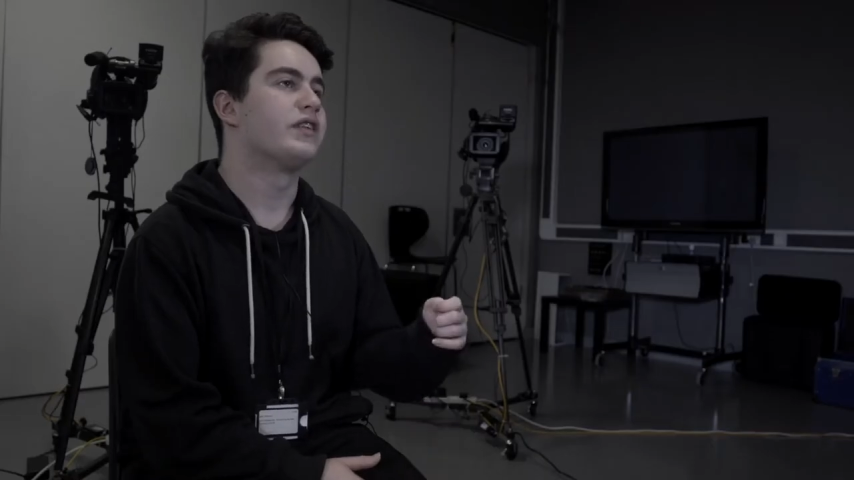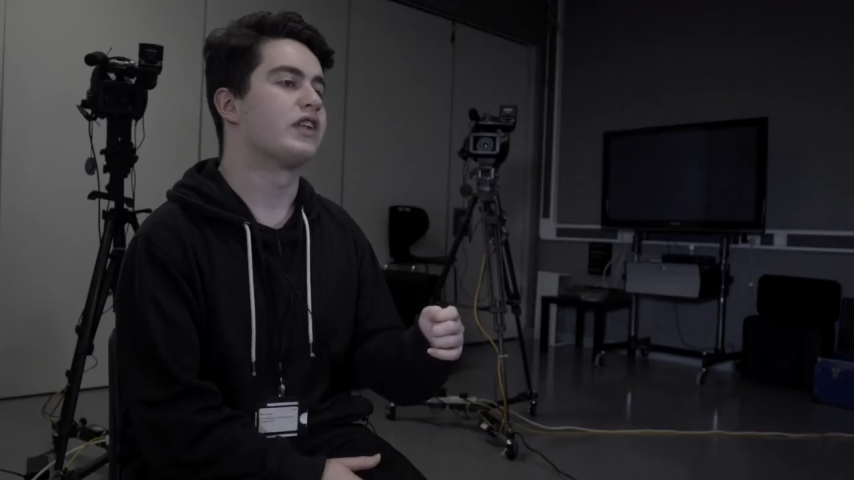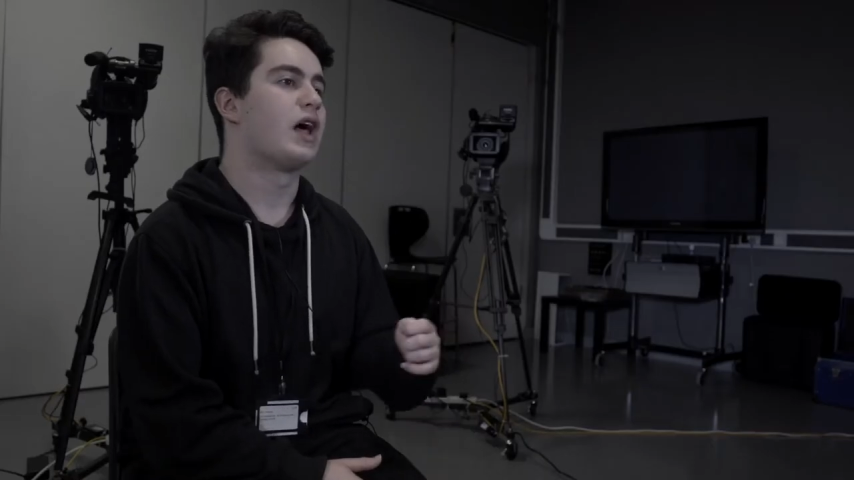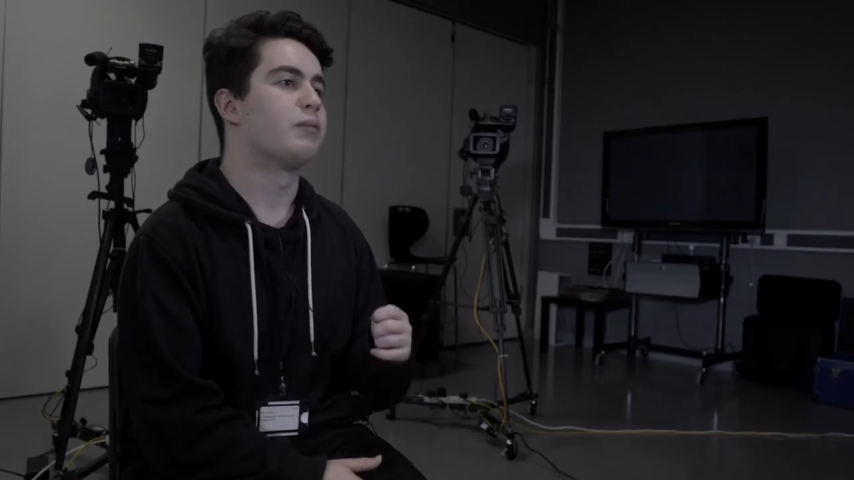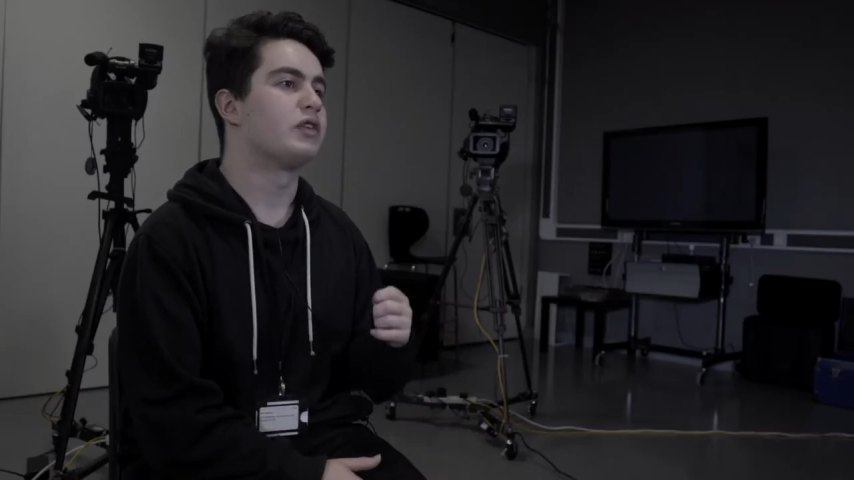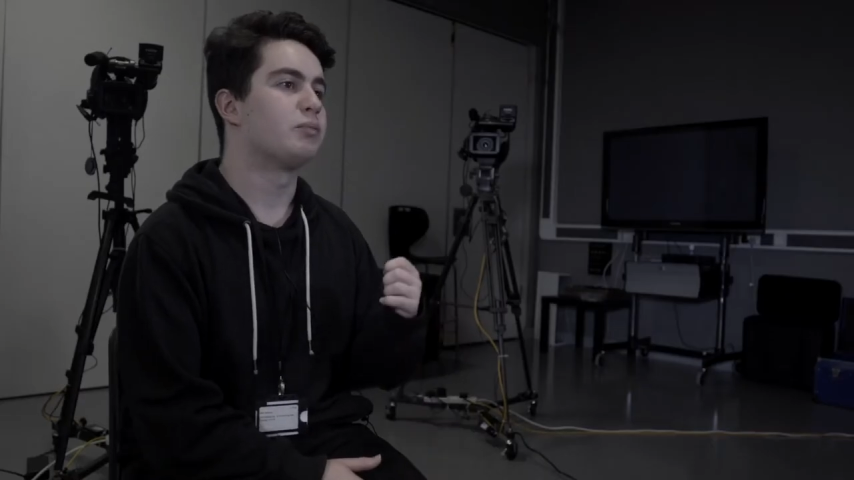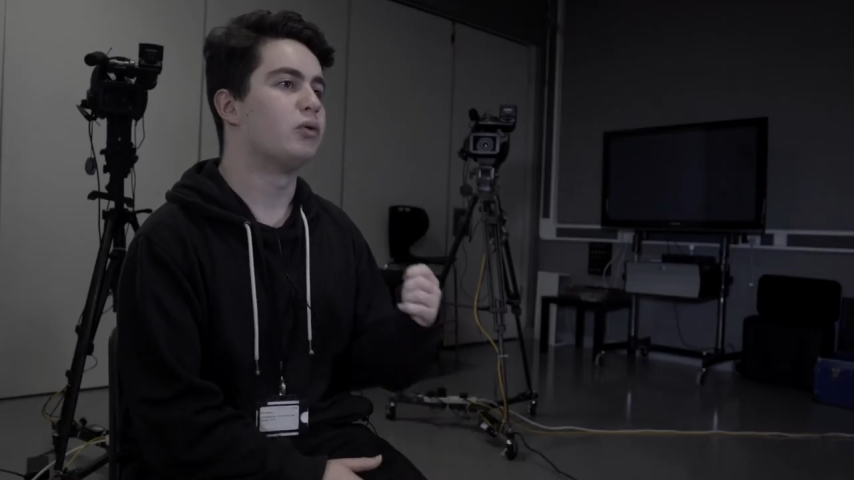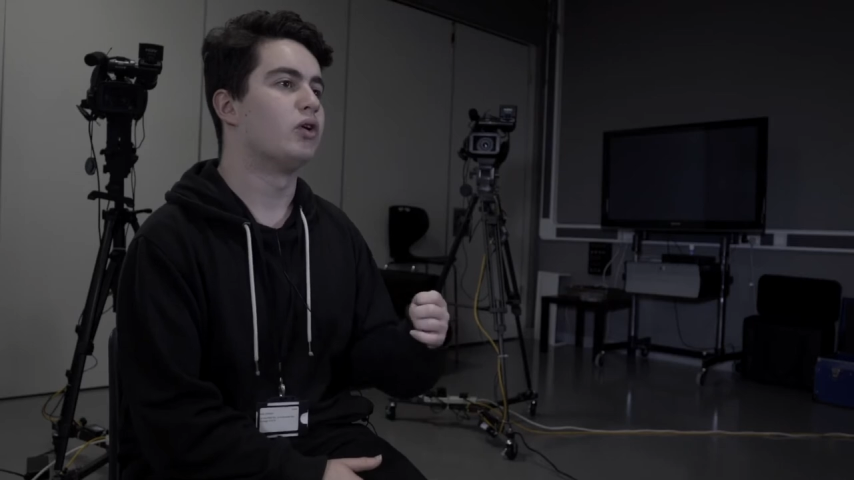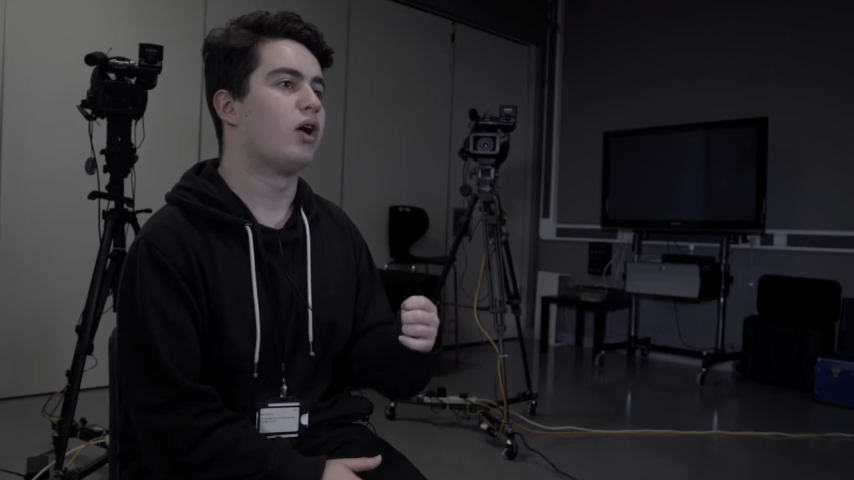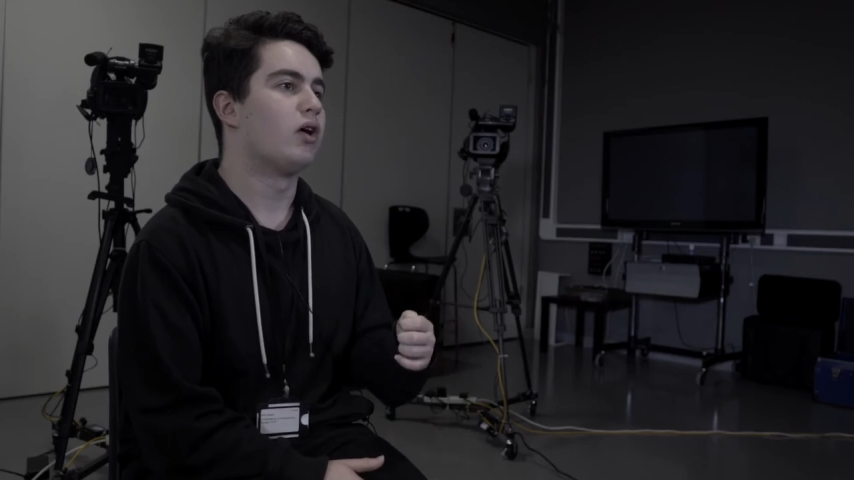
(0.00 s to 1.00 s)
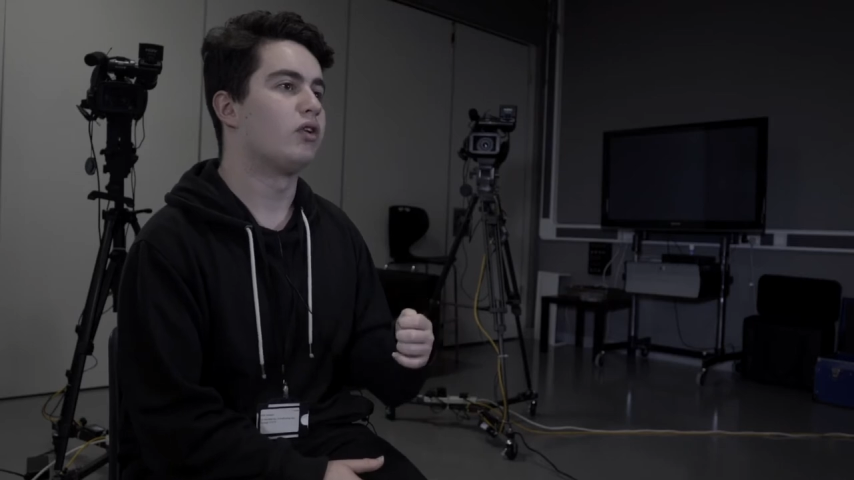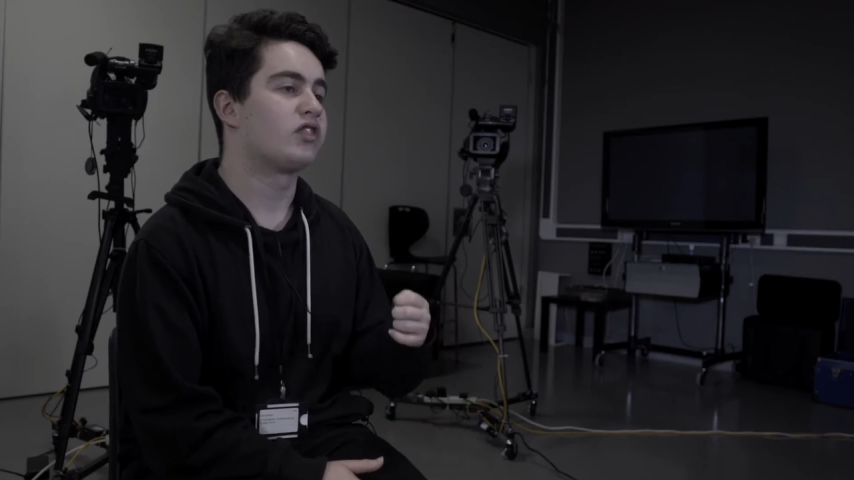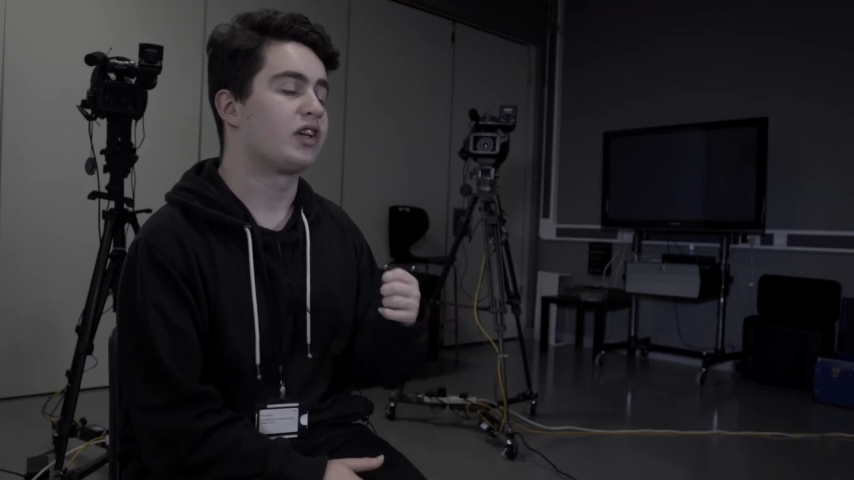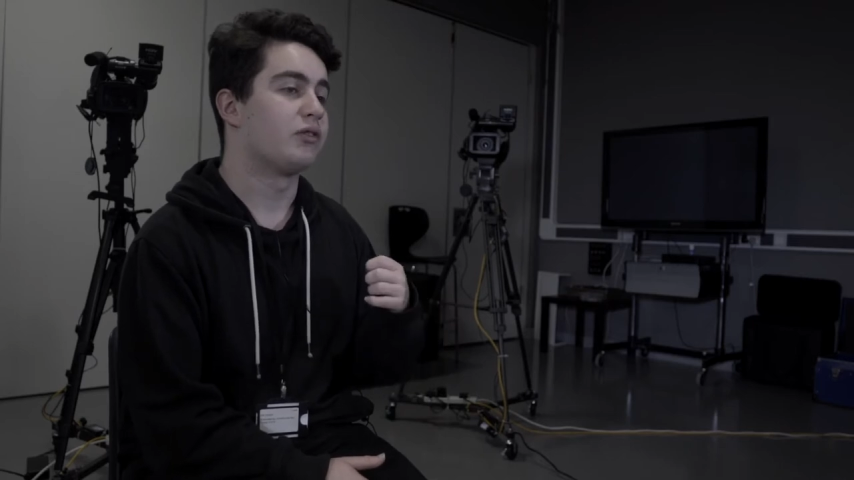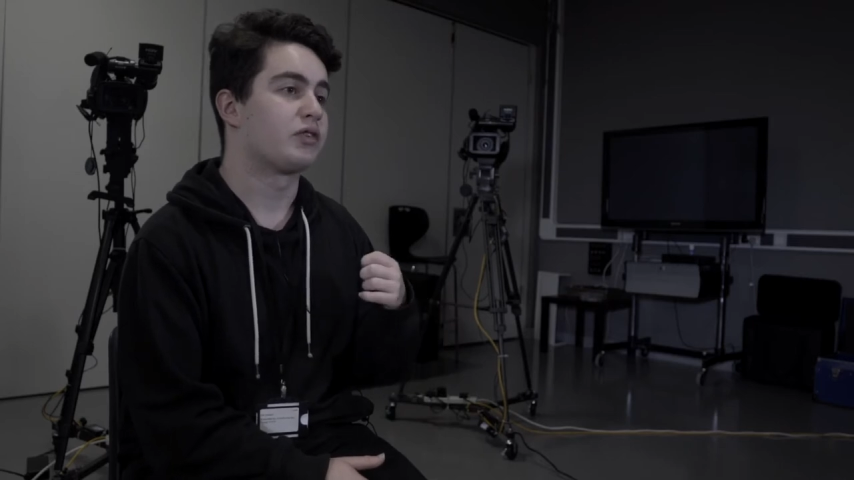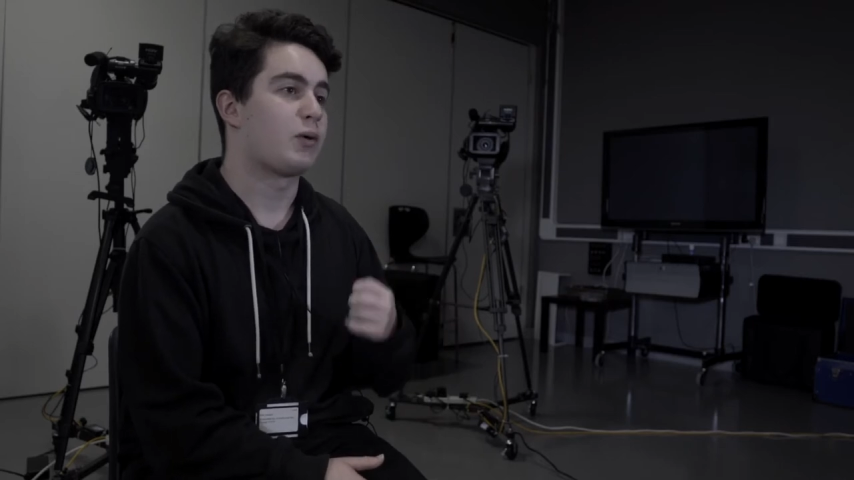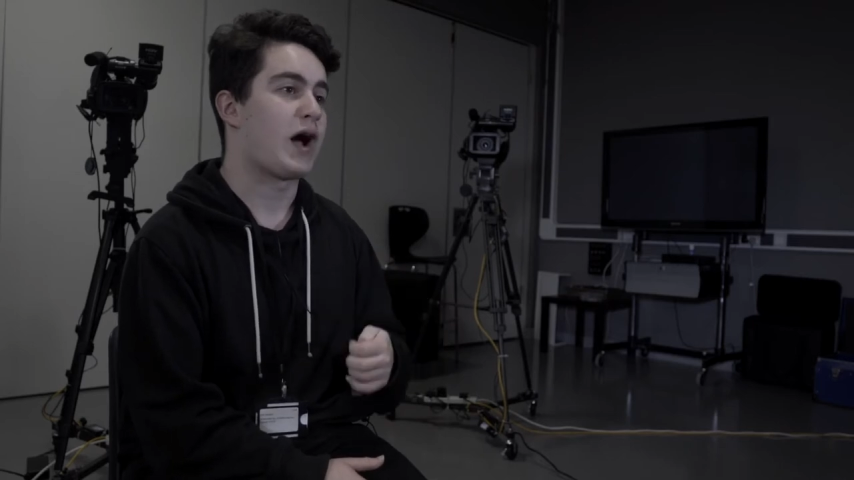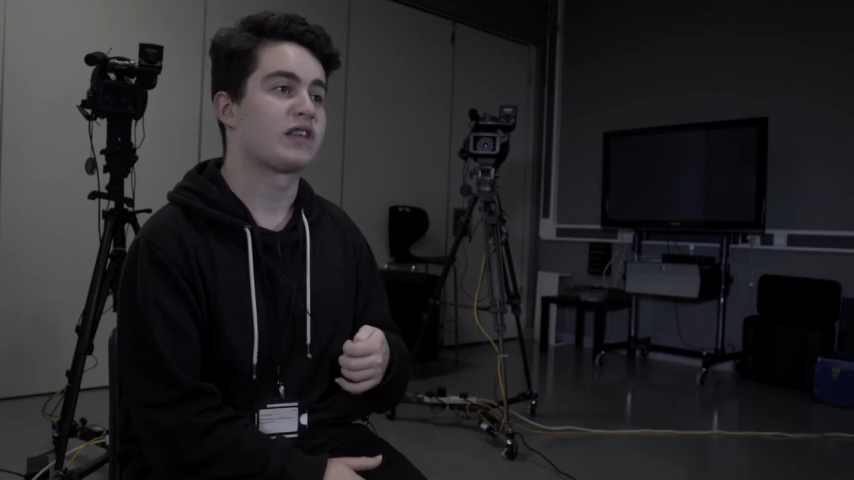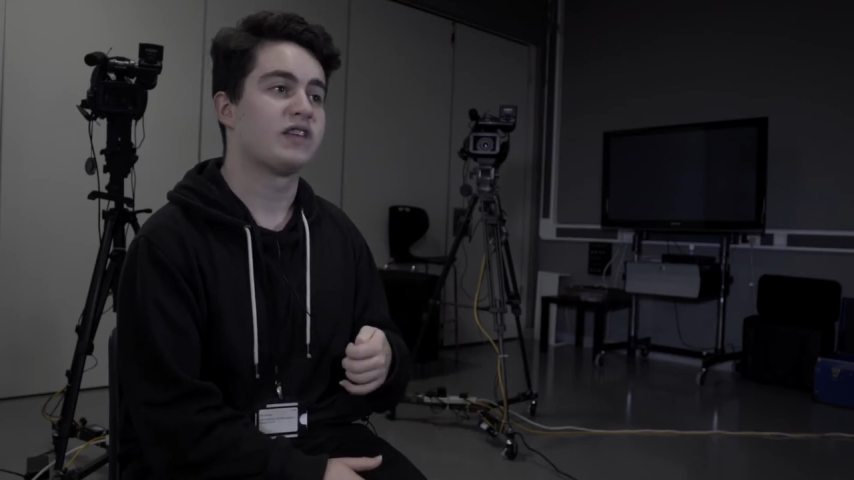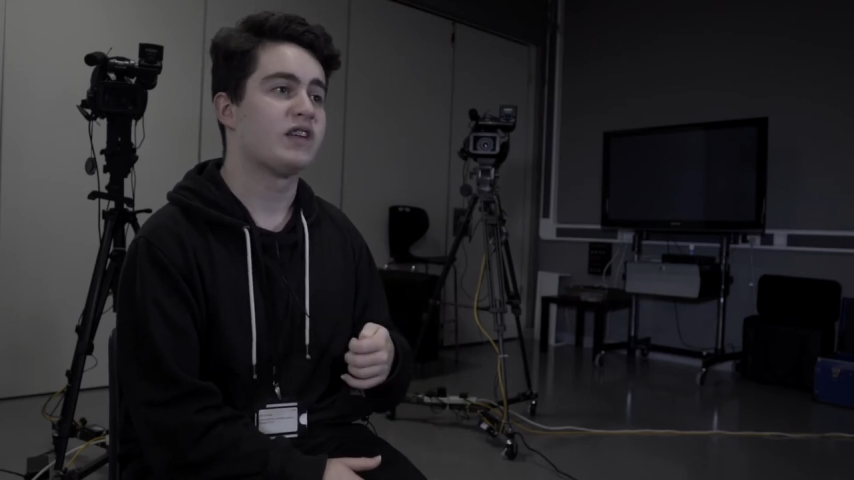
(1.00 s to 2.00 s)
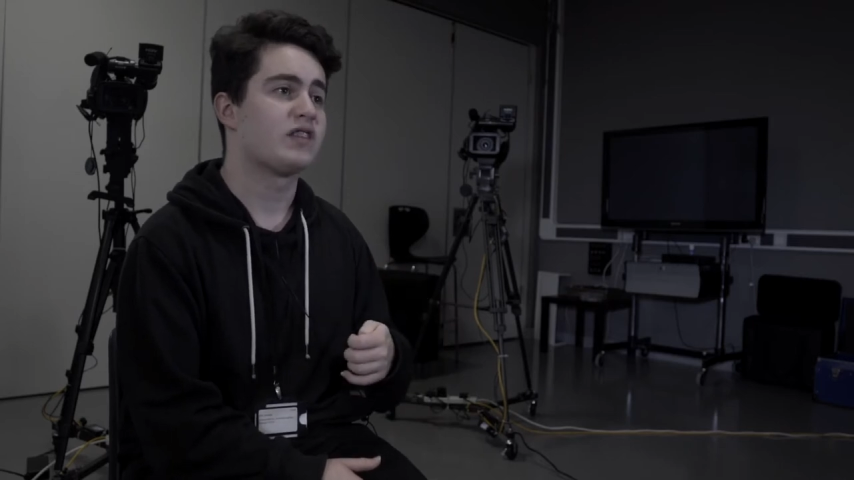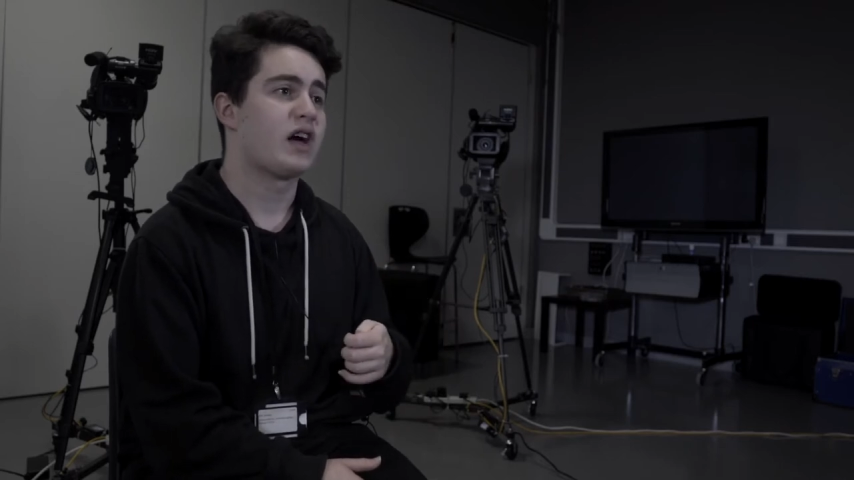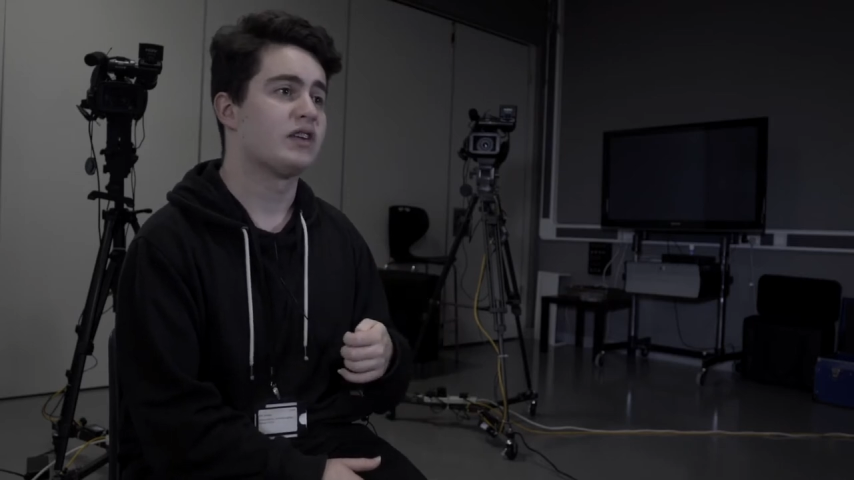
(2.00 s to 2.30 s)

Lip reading: allowed me to put skills to practice,